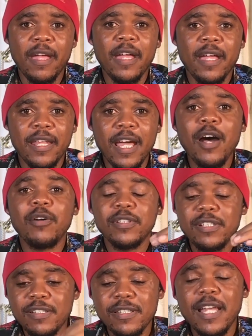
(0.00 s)
Now,
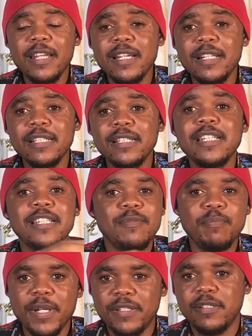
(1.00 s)
this channel is
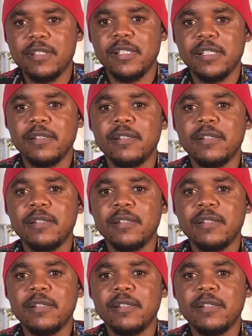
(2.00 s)
basically